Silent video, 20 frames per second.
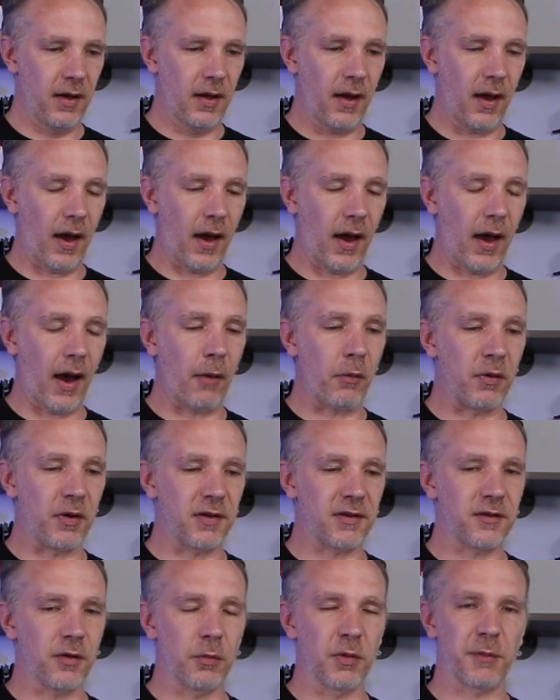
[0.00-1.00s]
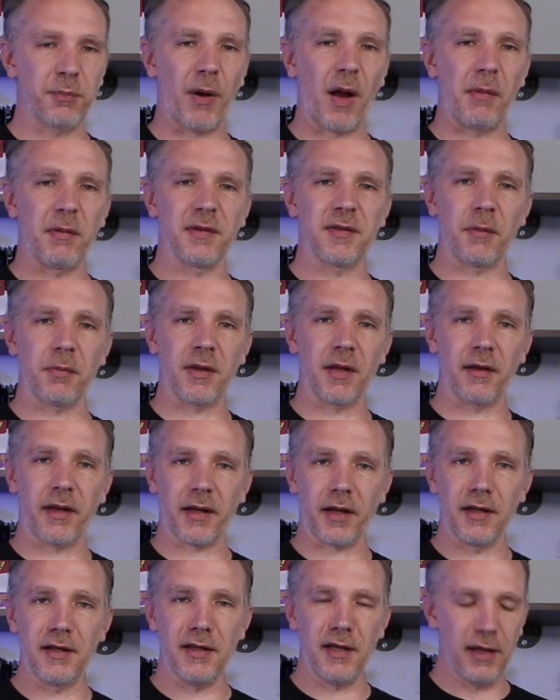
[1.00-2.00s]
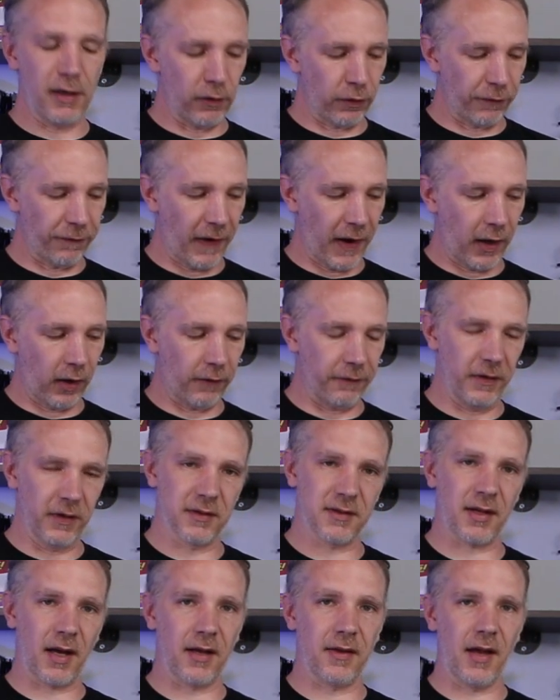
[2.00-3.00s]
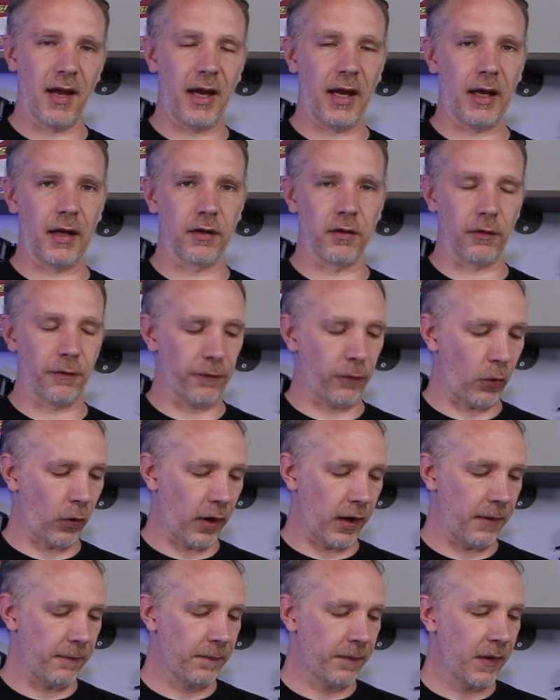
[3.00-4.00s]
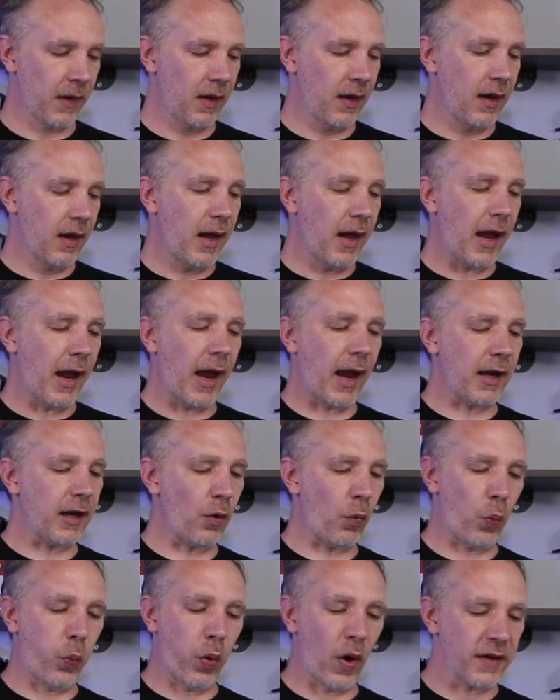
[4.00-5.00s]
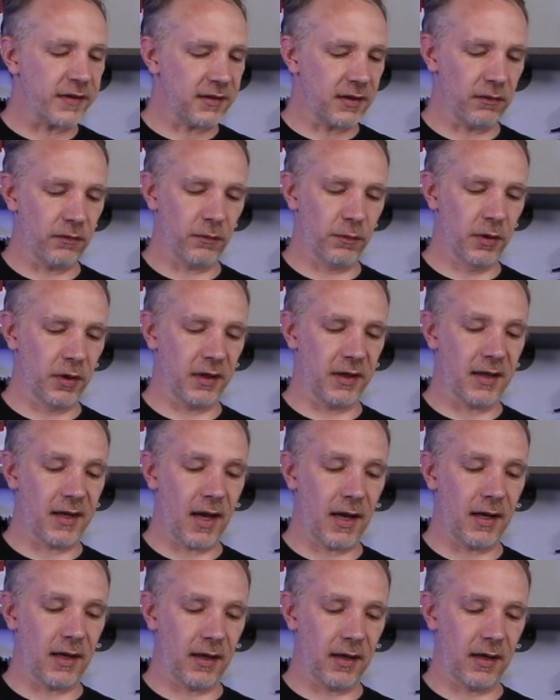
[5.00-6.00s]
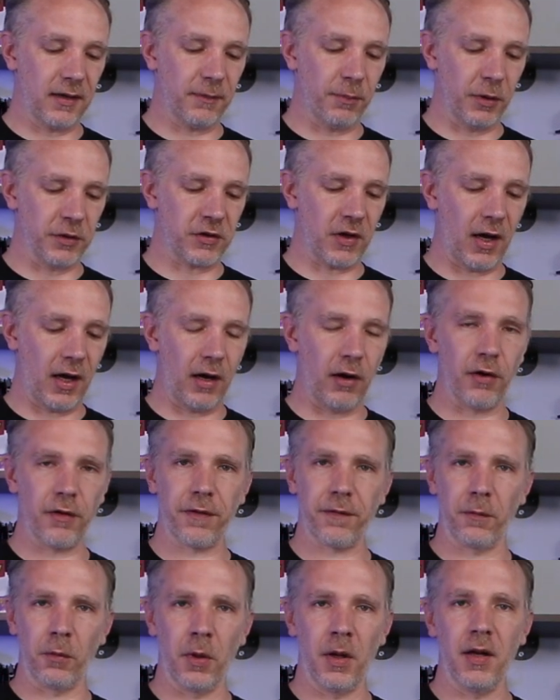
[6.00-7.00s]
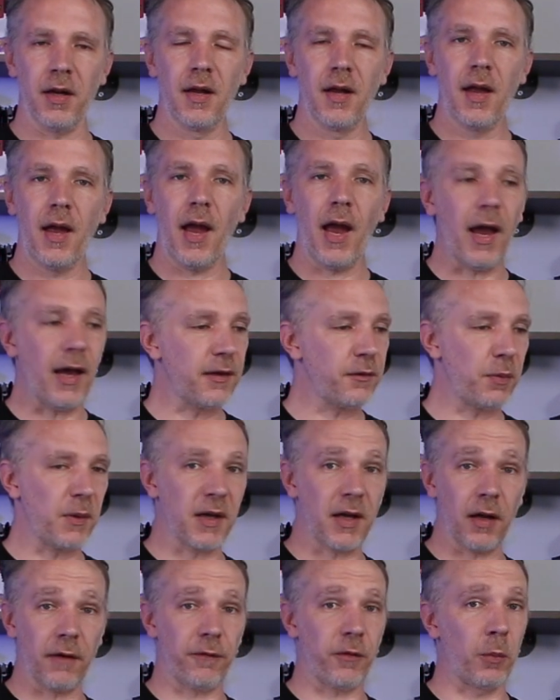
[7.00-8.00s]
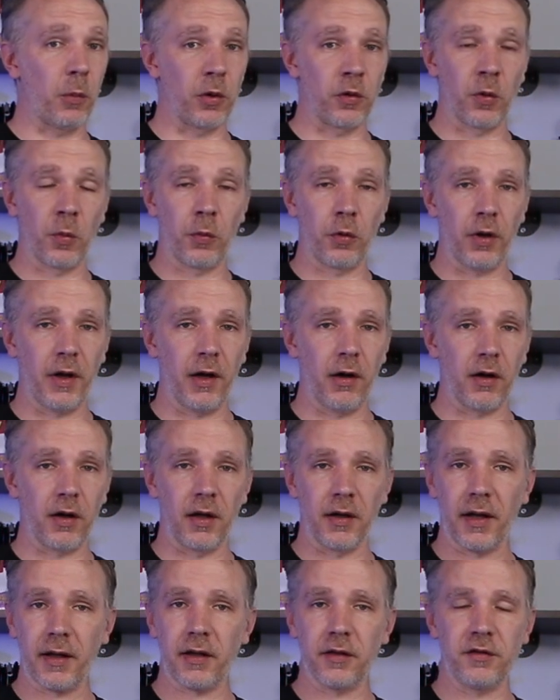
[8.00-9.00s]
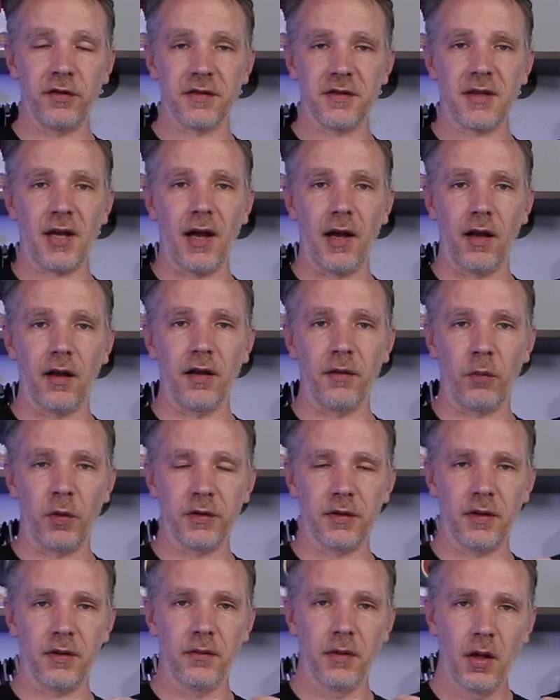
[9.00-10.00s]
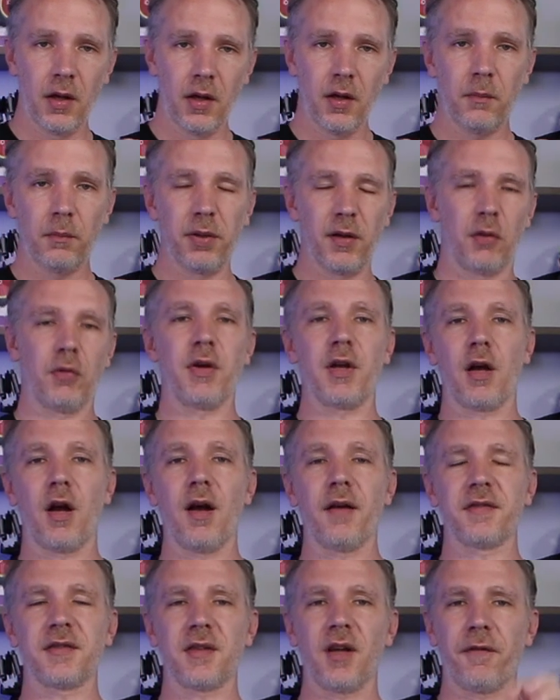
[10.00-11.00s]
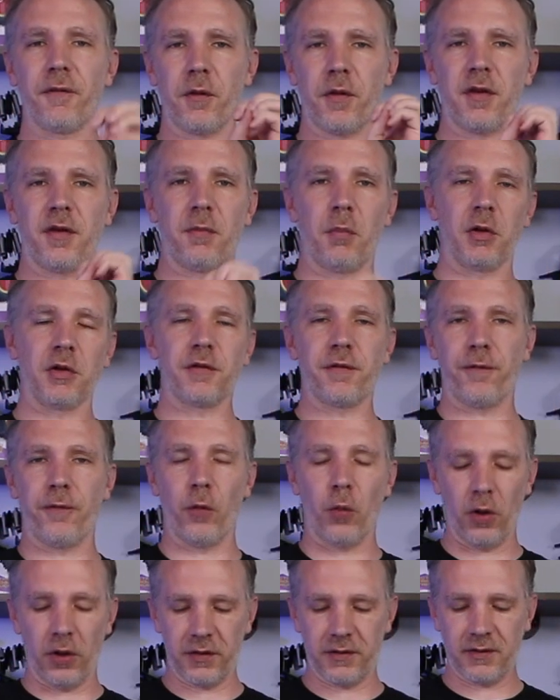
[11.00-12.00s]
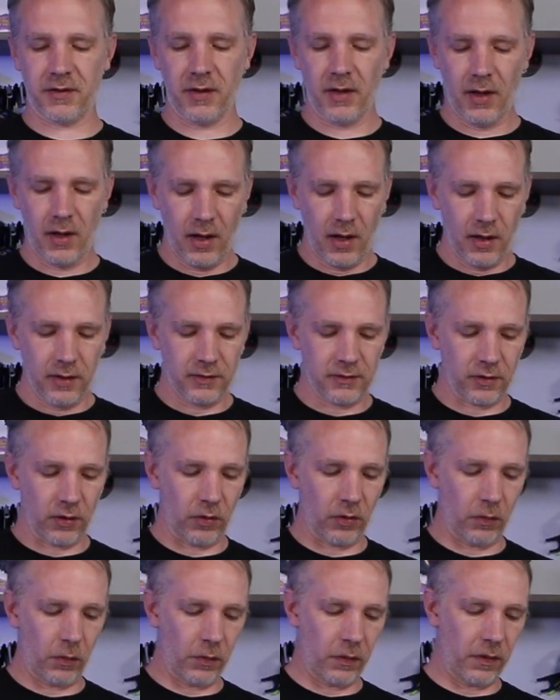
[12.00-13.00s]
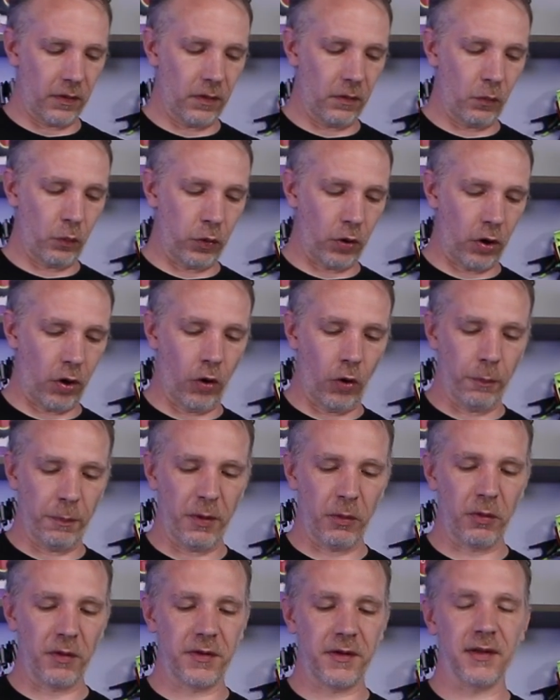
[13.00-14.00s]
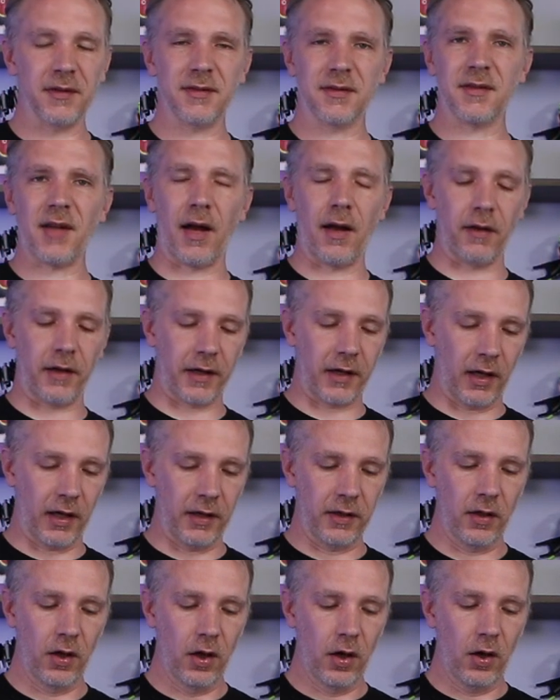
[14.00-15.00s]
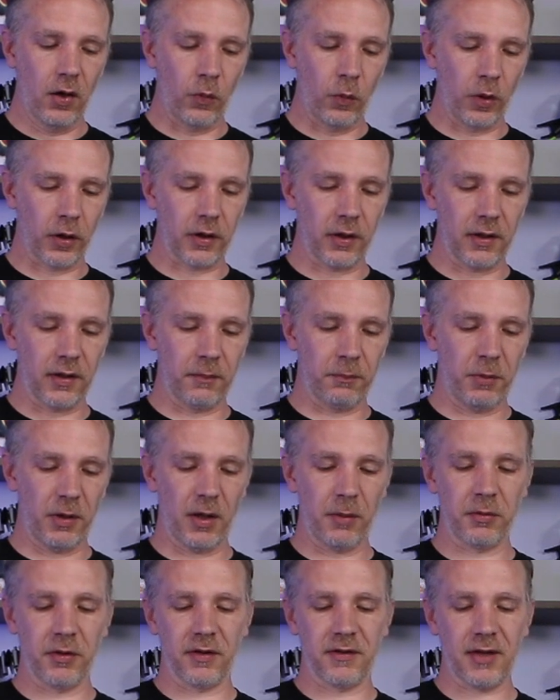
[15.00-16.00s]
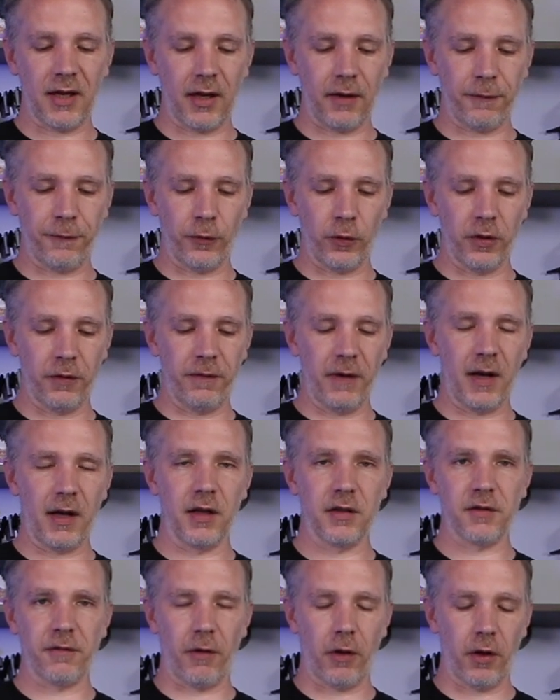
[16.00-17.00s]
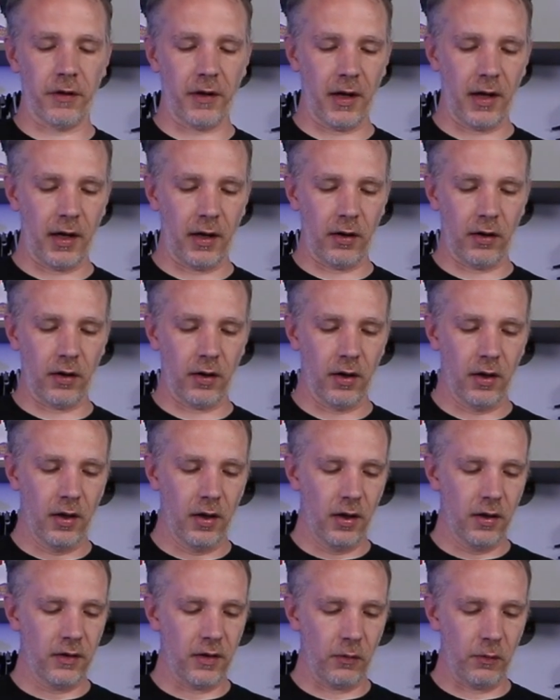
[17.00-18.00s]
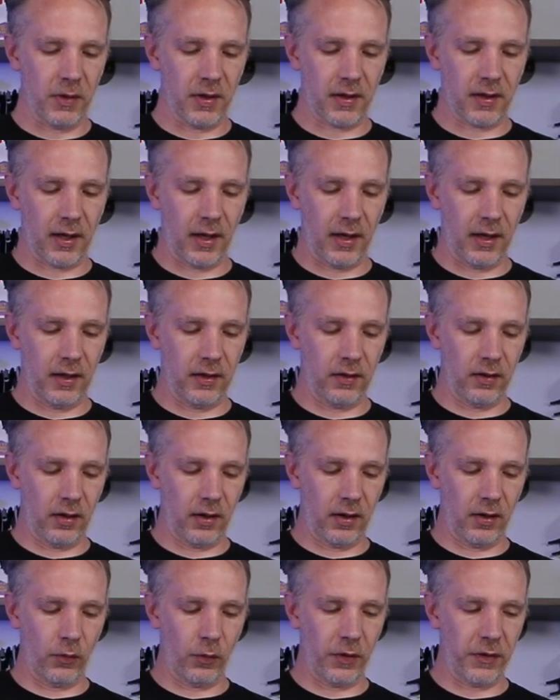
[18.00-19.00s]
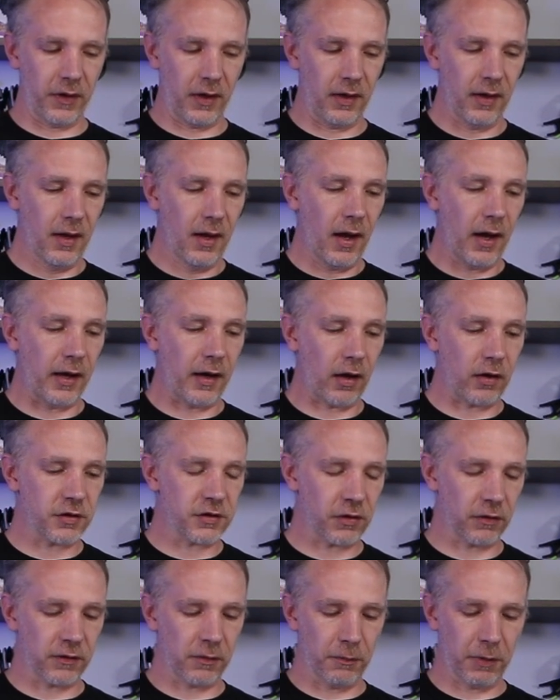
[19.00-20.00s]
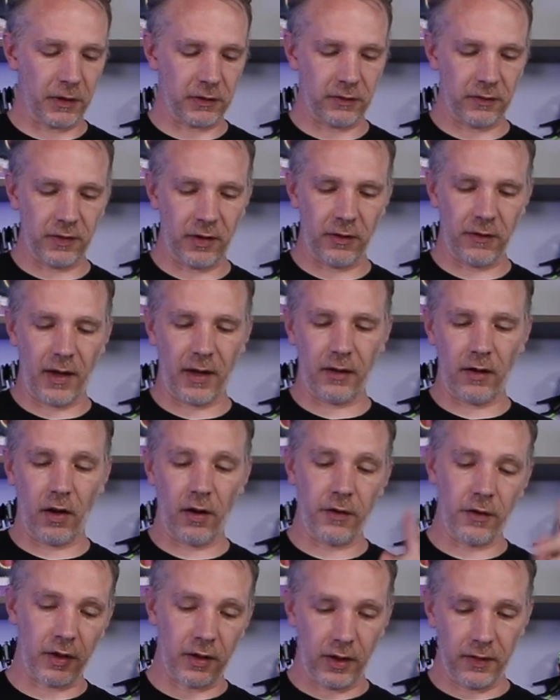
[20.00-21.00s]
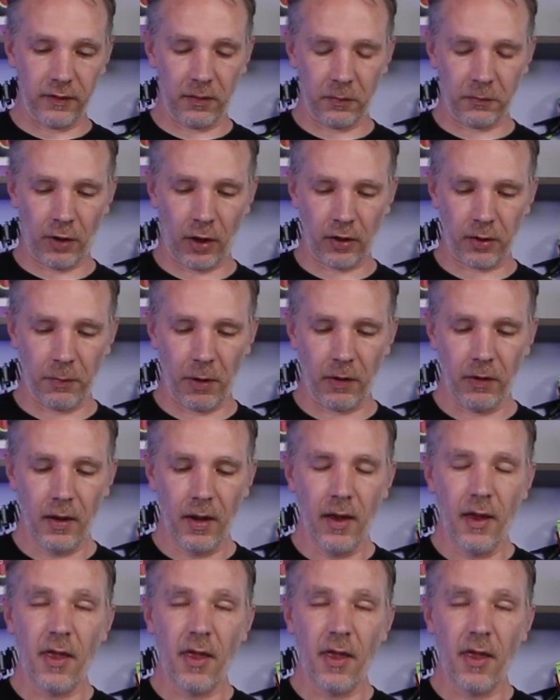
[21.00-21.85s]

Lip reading: I would assume it's probably something like a needle valve inside the handle for it. And it wasn't really getting as much air through it as we get from our normal air gun. I could just tell it wasn't blowing off stuff with as much force. So we're hoping with this style of gun, we're gonna be able to take full advantage of all the air that we can with it. And I'll show some pictures here of that other gun that I'm talking about.